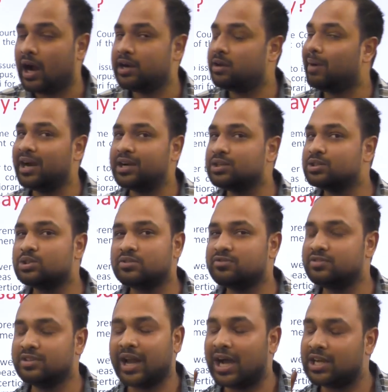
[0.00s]
Under matters
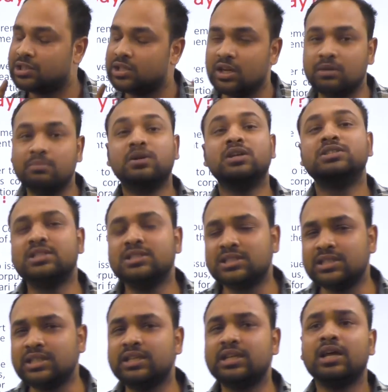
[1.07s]
of national
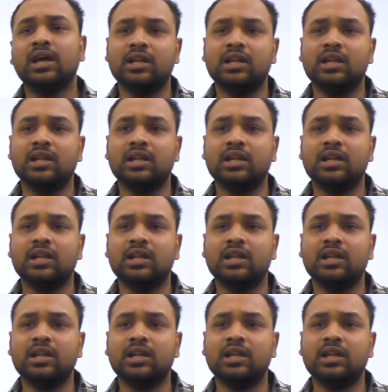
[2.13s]
emergency,